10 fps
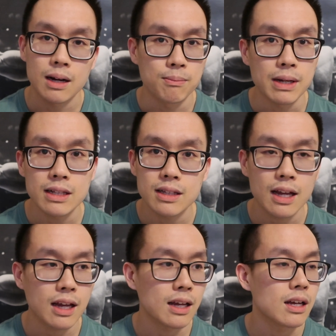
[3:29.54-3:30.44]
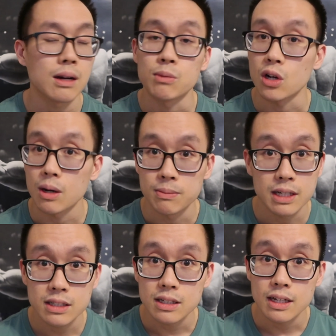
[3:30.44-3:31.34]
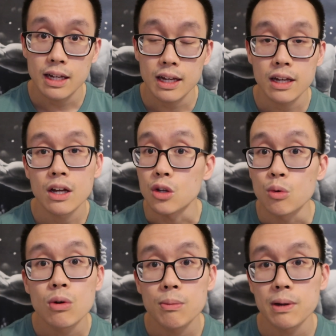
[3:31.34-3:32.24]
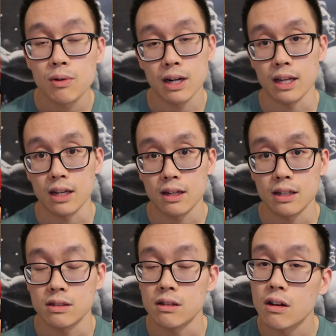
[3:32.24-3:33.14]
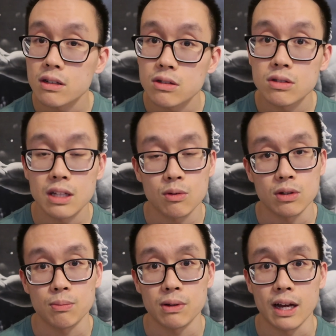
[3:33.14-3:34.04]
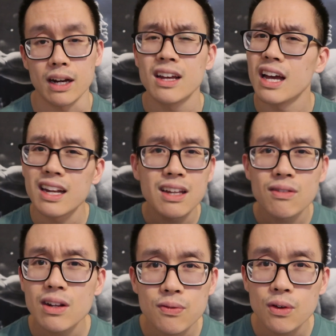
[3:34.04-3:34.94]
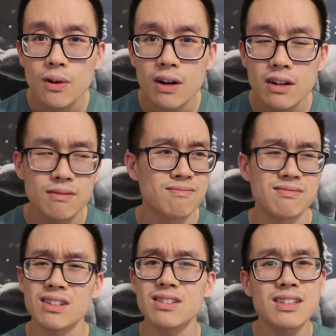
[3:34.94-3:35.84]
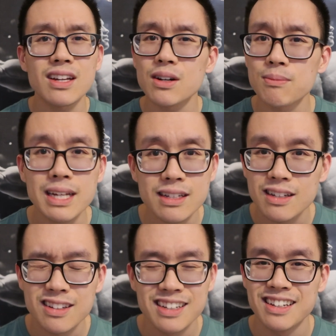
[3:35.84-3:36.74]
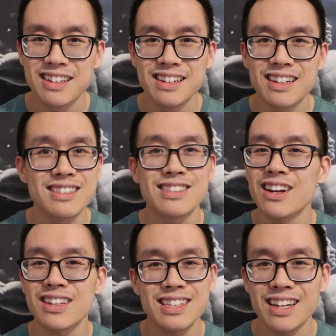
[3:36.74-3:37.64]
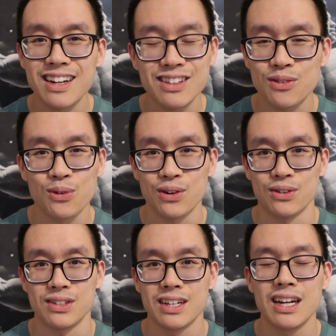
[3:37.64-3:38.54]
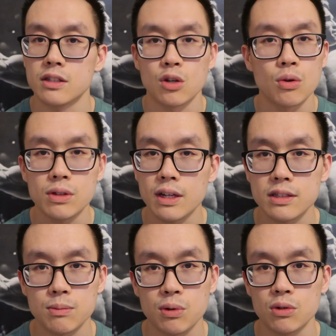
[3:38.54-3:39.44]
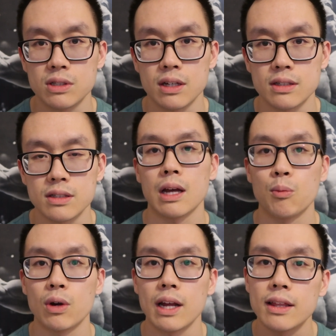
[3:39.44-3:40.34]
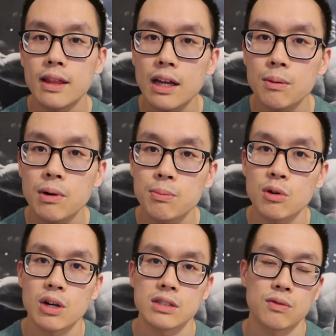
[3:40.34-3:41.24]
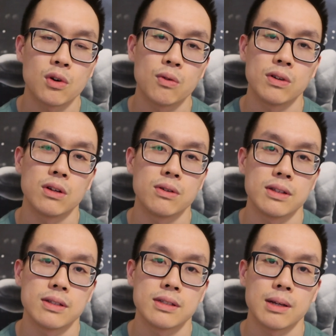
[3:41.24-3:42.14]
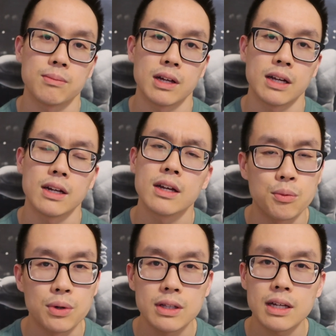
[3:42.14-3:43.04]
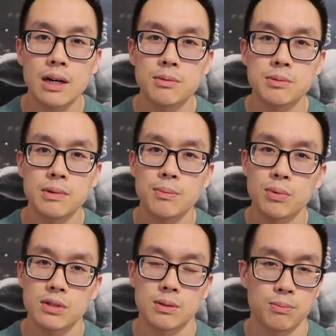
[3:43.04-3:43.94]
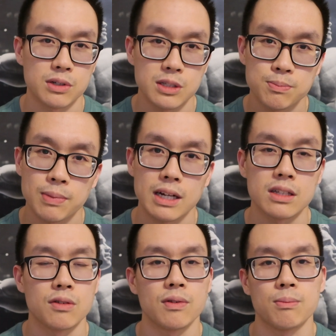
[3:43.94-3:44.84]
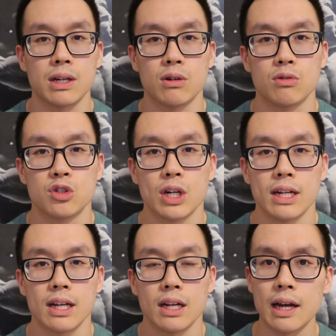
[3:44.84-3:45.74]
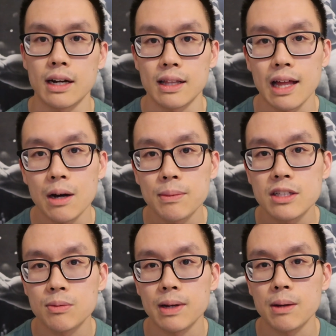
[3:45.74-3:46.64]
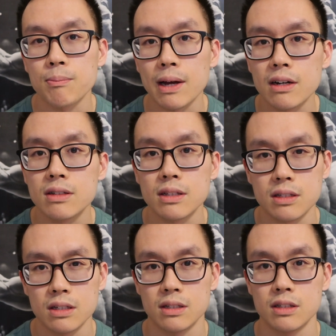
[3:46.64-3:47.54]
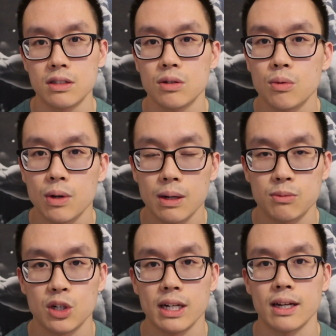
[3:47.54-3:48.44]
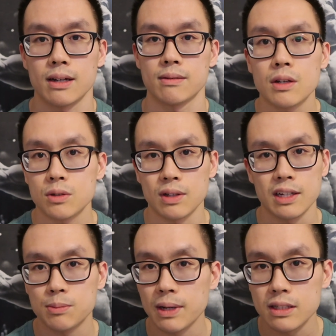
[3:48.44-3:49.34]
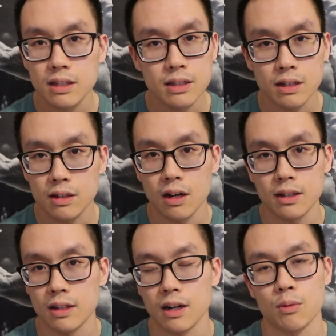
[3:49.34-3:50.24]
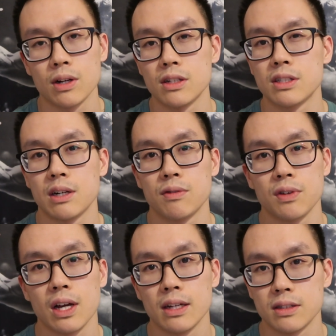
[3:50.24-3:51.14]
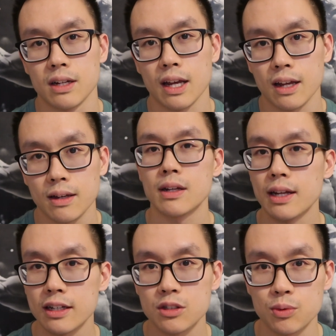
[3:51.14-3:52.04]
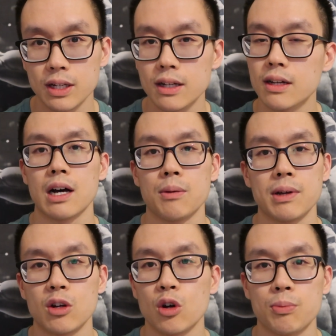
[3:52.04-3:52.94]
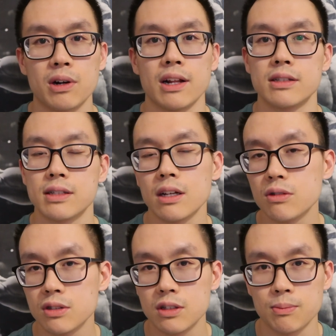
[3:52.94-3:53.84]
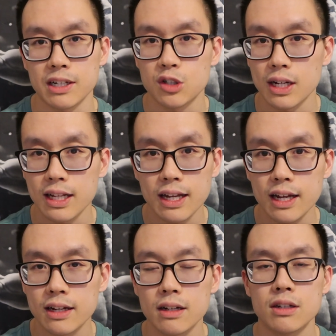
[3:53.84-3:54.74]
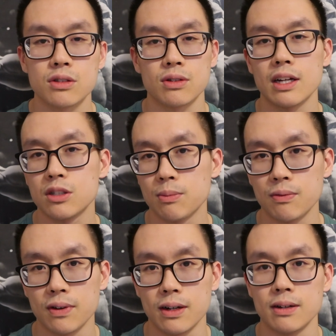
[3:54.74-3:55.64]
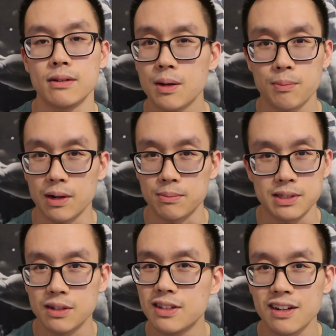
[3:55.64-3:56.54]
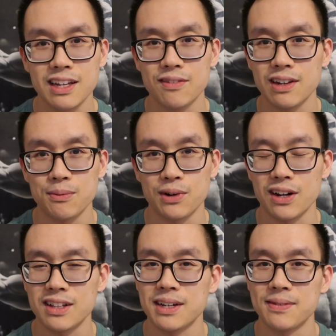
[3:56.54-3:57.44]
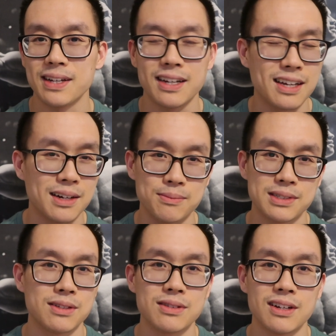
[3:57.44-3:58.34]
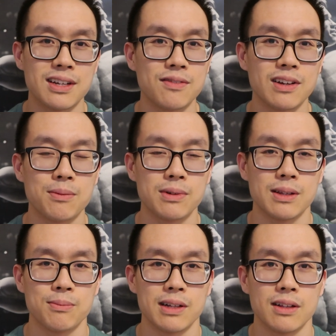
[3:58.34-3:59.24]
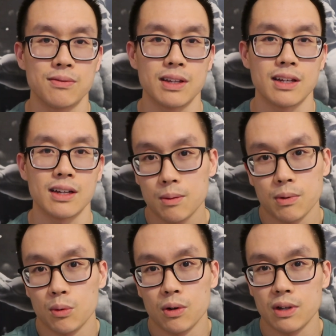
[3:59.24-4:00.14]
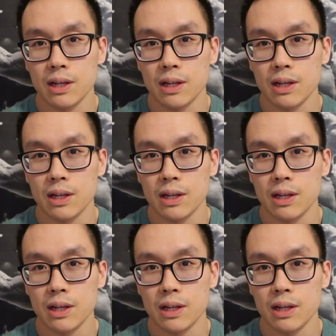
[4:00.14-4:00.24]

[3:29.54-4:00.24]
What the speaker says: come meet day, come to competition day, you will be ready as long as you stick with the plan. And even if you aren't, there's another meet. It's not the end of the world. This whole thing is a process, and when I think about progressive overload in the same light, it really helps me put some perspective in my own training and allow me to make better decisions when I'm training. So that's basically the thought that I wanted to share with you guys today. Next week, I'll be incorporating singles into my training again, so that should be fun. But I'm still not giving up rock climbing, and I'm still not giving up Olympic lifting. But we'll